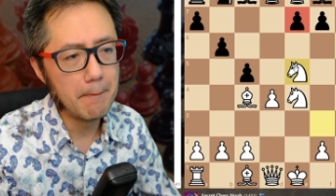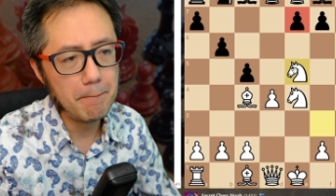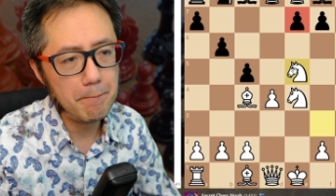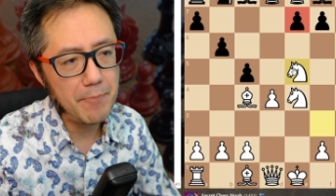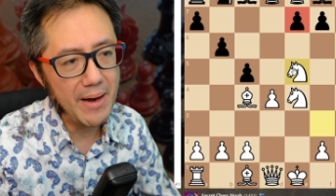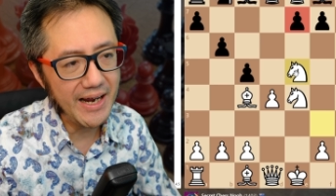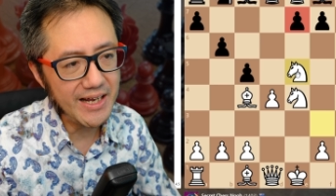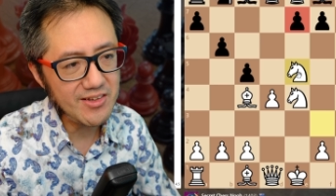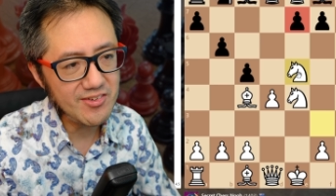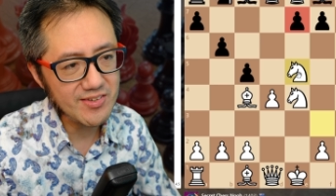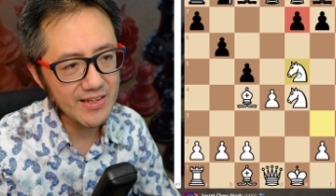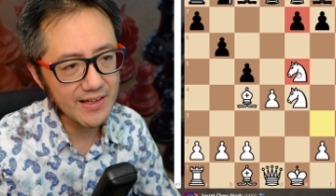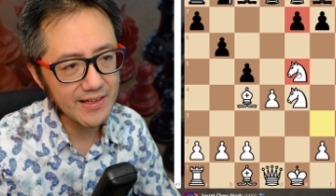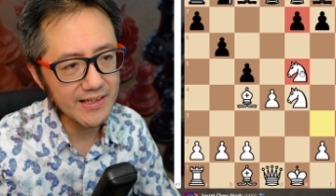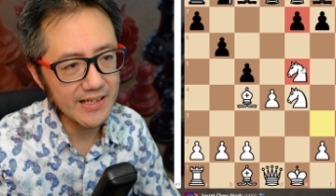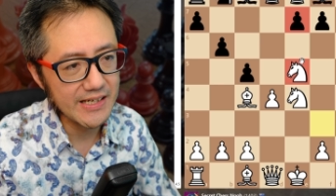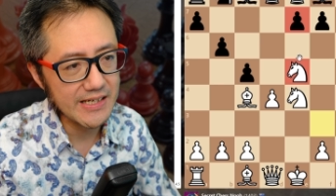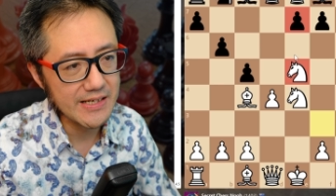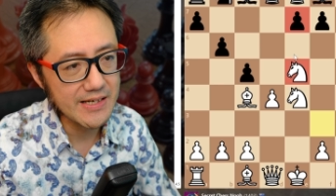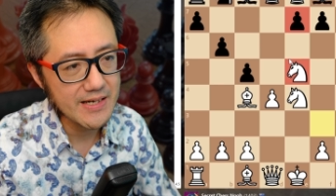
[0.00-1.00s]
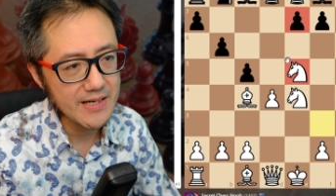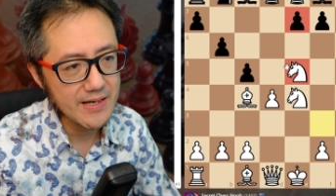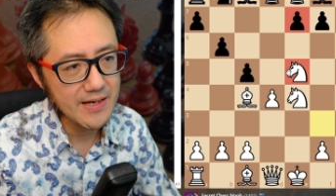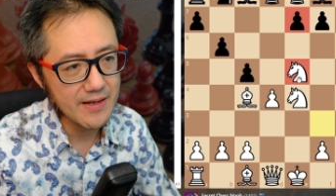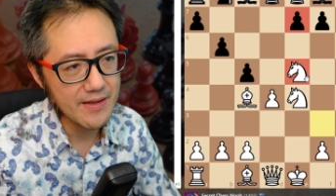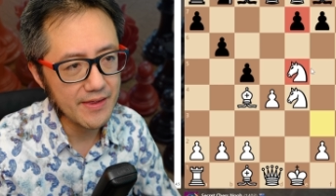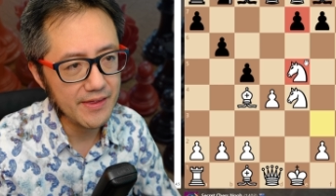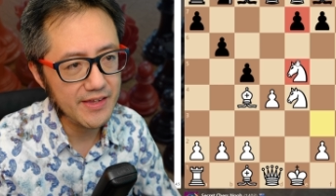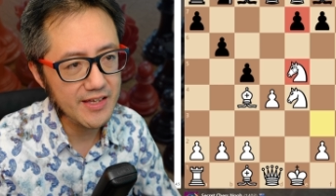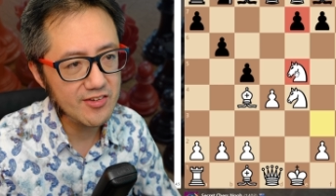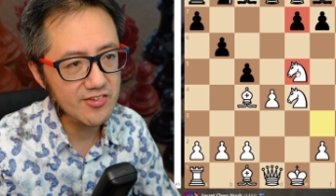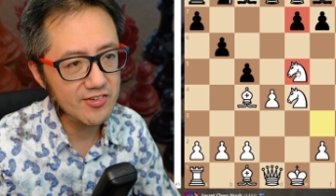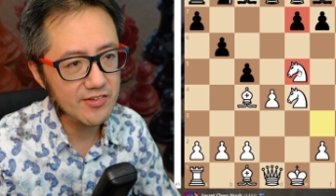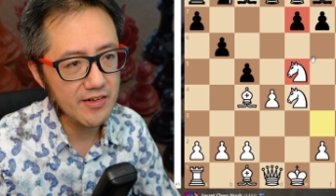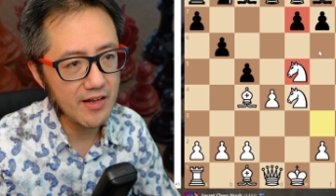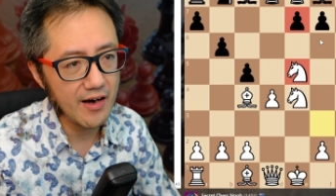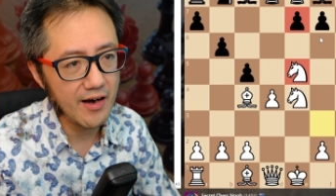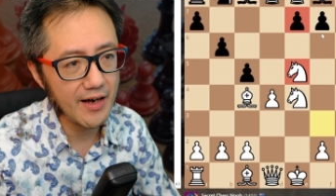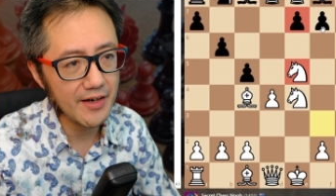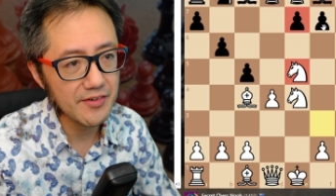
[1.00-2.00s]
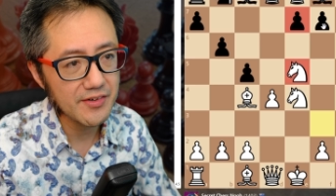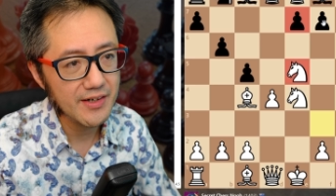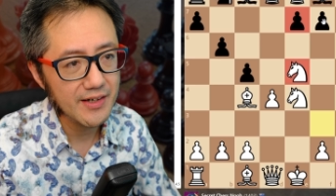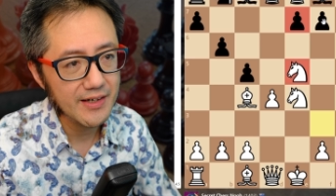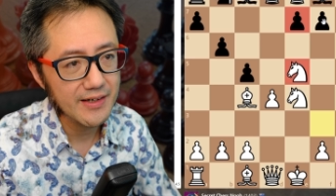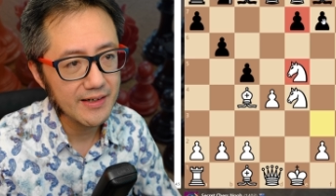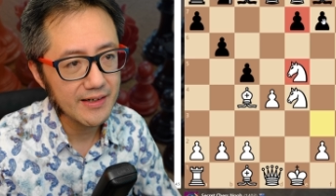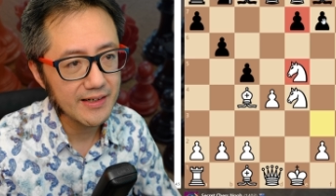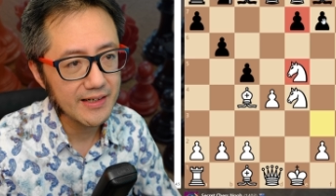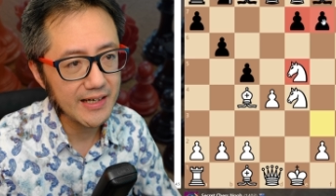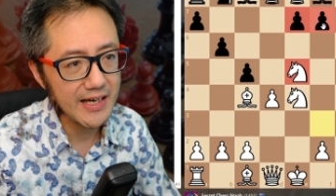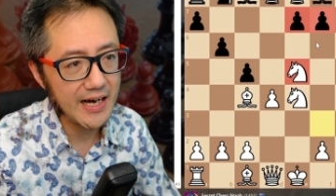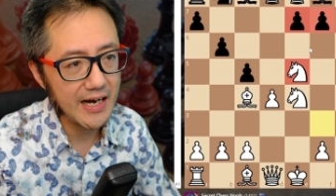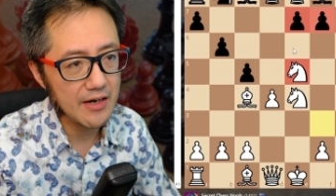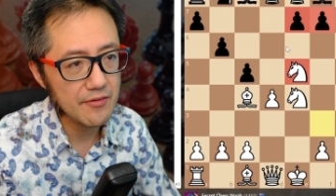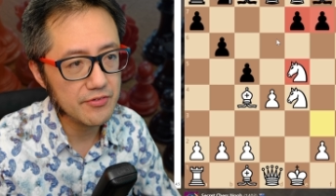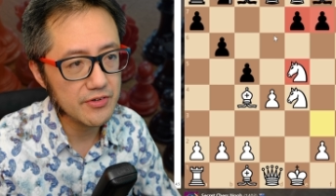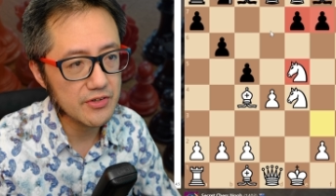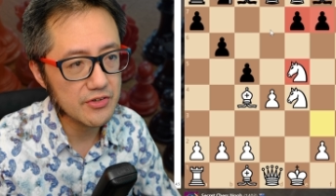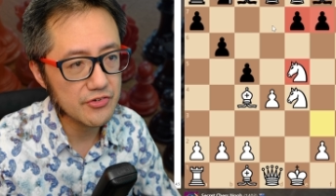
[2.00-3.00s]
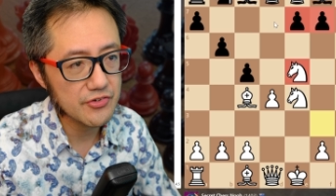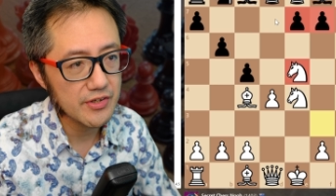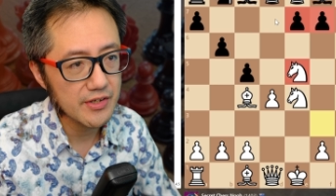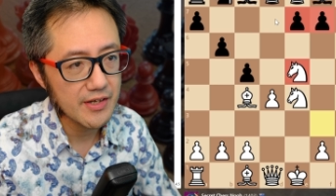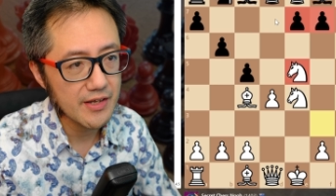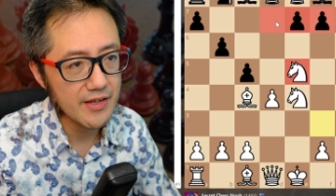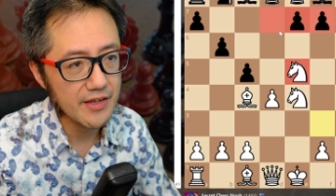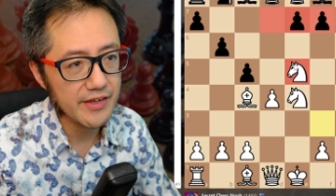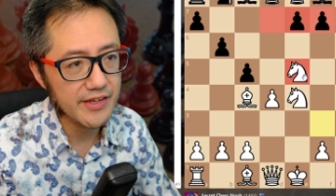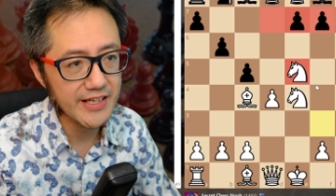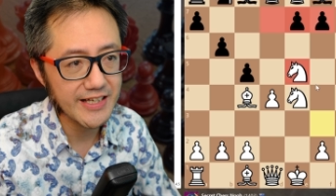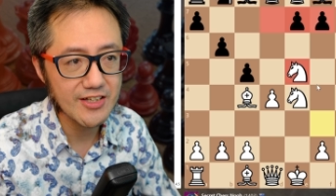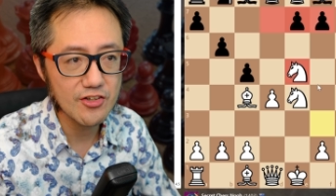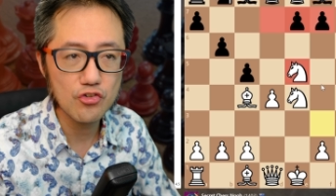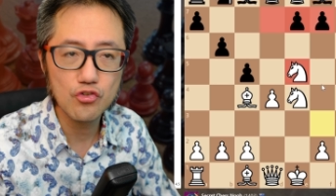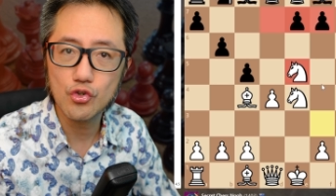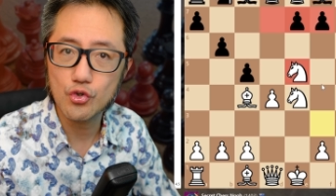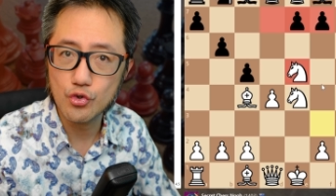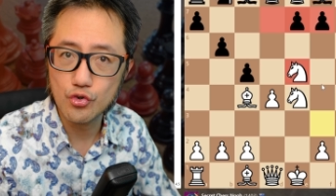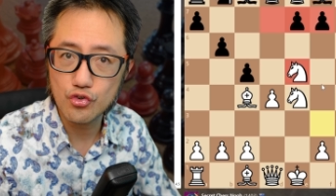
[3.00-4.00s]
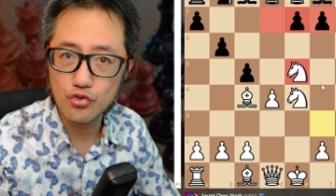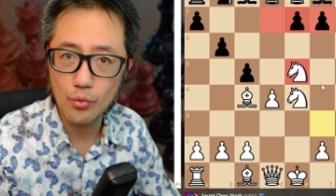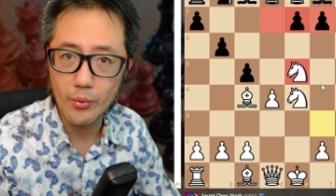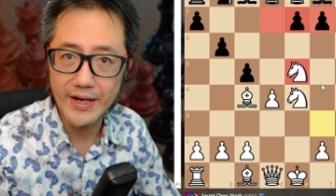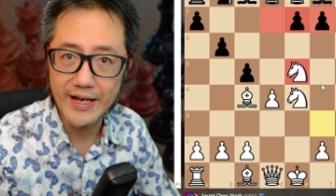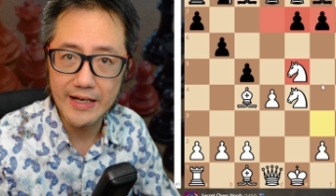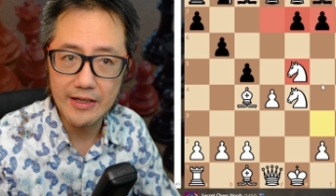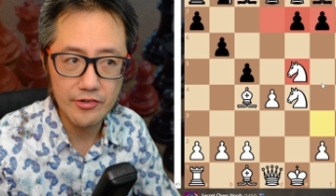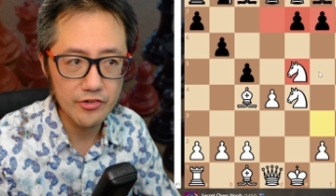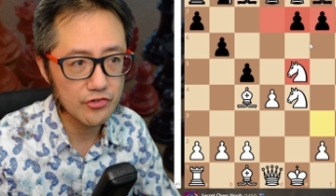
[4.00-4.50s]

Basically, this knight covers these two squares.